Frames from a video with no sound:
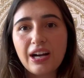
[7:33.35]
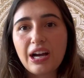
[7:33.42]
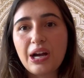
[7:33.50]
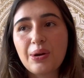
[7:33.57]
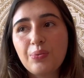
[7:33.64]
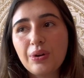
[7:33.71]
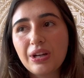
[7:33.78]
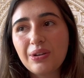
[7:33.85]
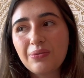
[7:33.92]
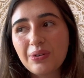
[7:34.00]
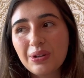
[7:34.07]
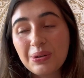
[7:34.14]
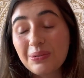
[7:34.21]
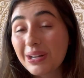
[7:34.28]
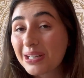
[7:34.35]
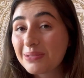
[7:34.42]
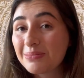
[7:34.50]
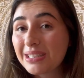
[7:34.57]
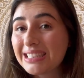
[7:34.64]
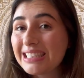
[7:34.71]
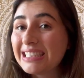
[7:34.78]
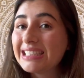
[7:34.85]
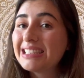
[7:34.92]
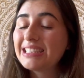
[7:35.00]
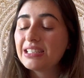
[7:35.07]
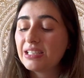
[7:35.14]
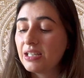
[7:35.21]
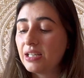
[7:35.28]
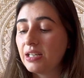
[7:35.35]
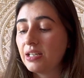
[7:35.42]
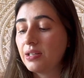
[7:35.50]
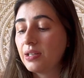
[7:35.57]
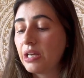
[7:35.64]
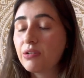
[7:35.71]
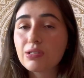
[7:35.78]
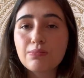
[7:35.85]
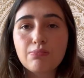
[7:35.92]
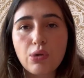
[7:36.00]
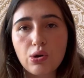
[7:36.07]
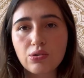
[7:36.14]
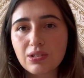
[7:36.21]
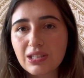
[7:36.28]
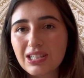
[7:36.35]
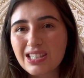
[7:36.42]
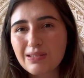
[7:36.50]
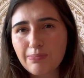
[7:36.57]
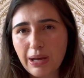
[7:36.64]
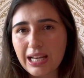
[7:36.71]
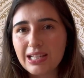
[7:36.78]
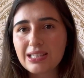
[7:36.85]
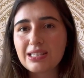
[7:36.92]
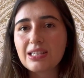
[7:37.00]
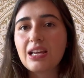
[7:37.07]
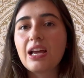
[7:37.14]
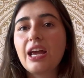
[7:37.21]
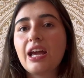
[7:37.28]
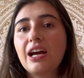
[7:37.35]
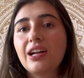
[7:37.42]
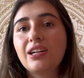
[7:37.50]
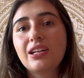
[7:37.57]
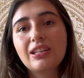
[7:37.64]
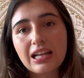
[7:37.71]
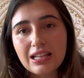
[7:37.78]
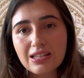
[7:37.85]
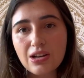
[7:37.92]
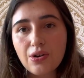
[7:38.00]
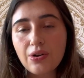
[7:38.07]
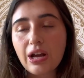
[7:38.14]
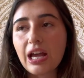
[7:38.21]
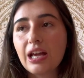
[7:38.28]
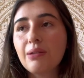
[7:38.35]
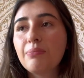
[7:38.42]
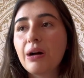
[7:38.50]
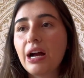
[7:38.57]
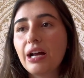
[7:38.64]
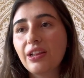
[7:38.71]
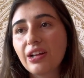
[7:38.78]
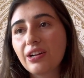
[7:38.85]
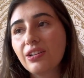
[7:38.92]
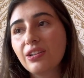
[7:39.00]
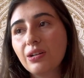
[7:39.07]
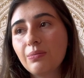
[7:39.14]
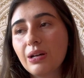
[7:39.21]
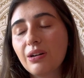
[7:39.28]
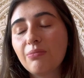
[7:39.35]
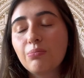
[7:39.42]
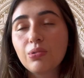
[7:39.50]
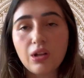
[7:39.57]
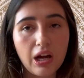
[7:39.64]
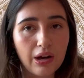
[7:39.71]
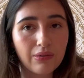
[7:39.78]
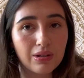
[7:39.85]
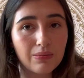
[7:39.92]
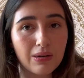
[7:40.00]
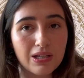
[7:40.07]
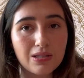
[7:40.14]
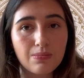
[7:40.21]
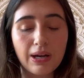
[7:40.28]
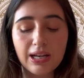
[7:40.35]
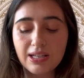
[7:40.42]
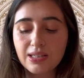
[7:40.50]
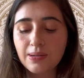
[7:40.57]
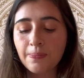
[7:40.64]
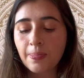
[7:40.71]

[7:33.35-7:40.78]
I wouldn't really recommend it. It was mostly spice and that's okay, but I like a little bit of plot with my spice.